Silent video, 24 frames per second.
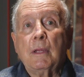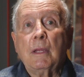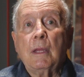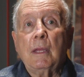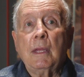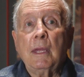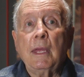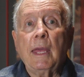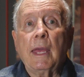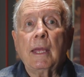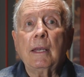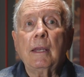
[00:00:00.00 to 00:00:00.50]

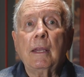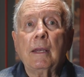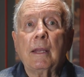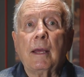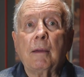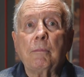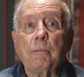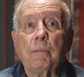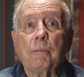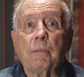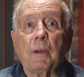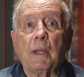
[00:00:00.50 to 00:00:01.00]
he ended
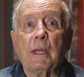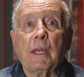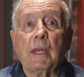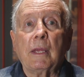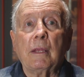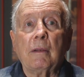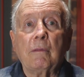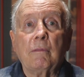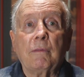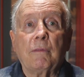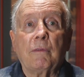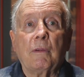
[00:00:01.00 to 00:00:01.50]
up
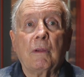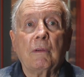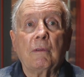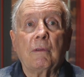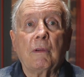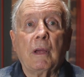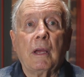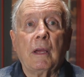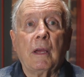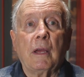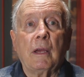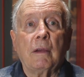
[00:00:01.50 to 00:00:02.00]
playing
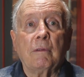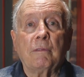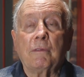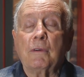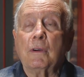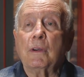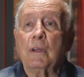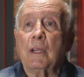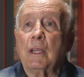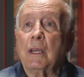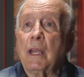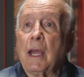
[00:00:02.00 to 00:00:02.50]

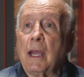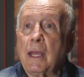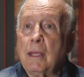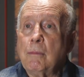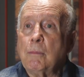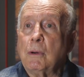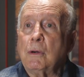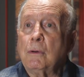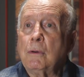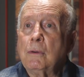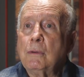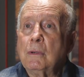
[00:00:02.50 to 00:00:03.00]
for
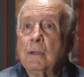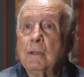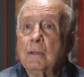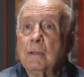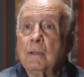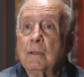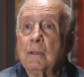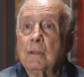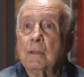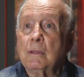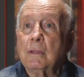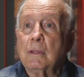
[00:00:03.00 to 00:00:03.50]
Nanaimo,
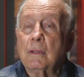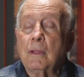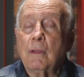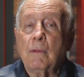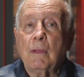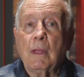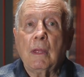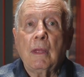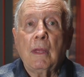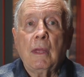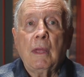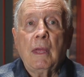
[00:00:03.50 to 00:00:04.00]

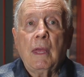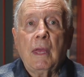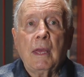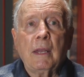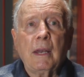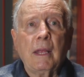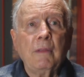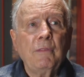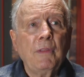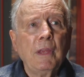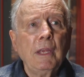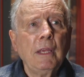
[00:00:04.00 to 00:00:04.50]
and
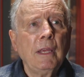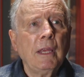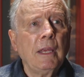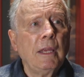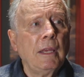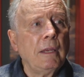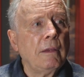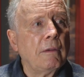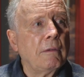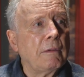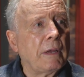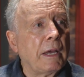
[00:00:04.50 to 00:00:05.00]
I think
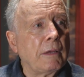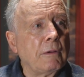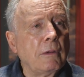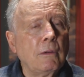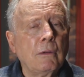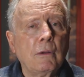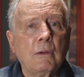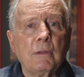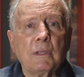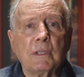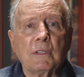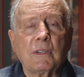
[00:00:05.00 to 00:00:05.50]
I don't
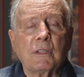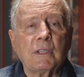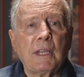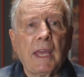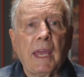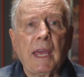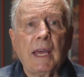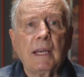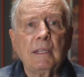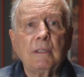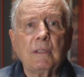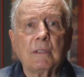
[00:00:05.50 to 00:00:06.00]
know the
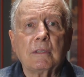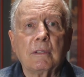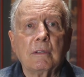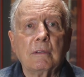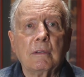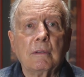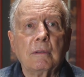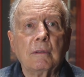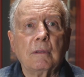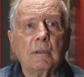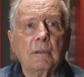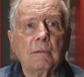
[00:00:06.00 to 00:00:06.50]
stats,
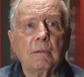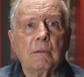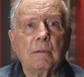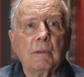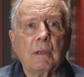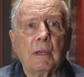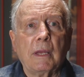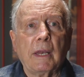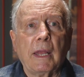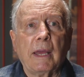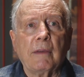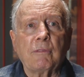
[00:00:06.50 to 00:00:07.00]

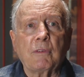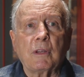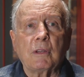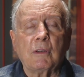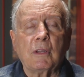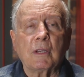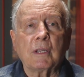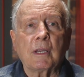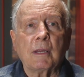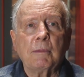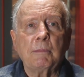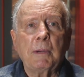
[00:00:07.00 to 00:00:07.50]
I'd have to
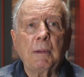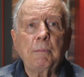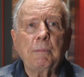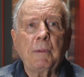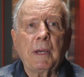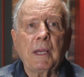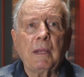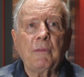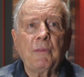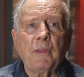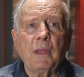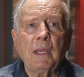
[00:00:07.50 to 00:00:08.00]
look him up,
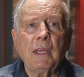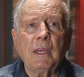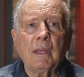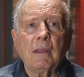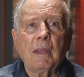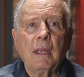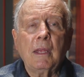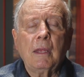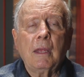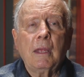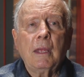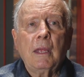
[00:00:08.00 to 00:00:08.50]
but I think
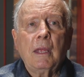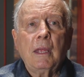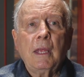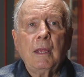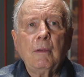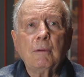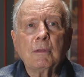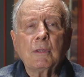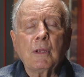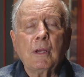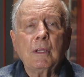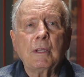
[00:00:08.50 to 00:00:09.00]
he
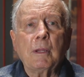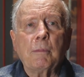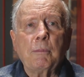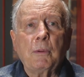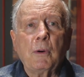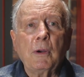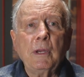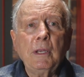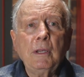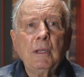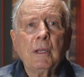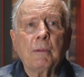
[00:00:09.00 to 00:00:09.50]
was on the
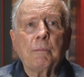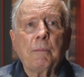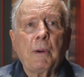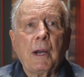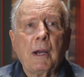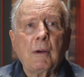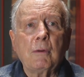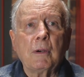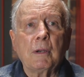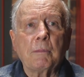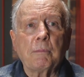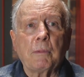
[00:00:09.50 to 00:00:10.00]
point in the
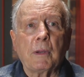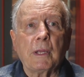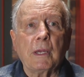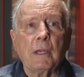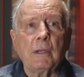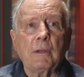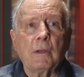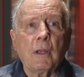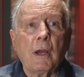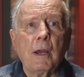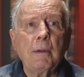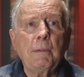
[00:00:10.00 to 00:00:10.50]
power
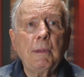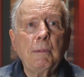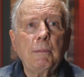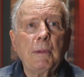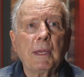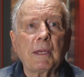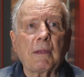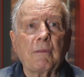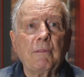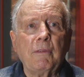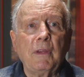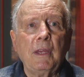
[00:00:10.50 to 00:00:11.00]
play. Tommy
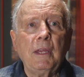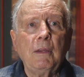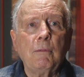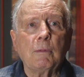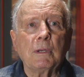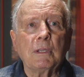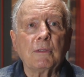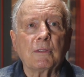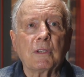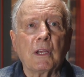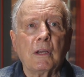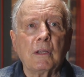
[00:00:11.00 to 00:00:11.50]
McVie
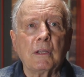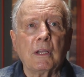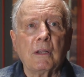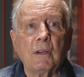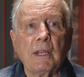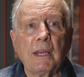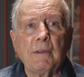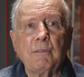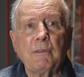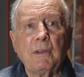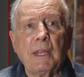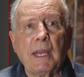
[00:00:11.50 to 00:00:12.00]
was on the
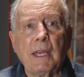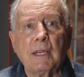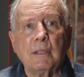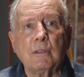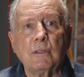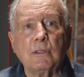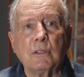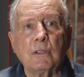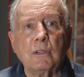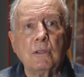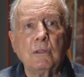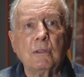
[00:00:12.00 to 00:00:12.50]

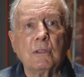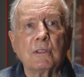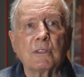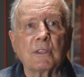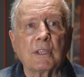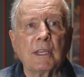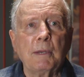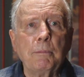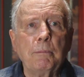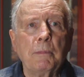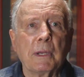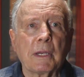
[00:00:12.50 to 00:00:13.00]
left-hand shooter.
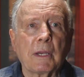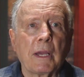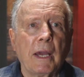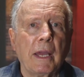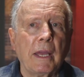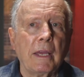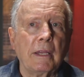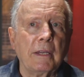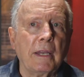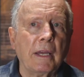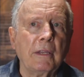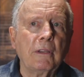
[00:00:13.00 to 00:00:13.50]
Skip
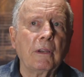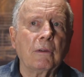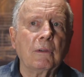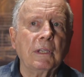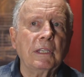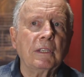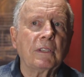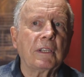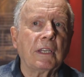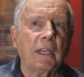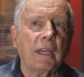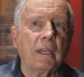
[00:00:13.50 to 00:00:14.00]
Mackay, another
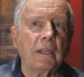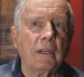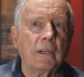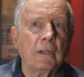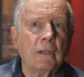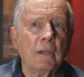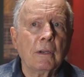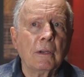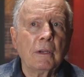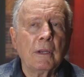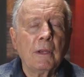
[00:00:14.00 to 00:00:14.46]
East Ender.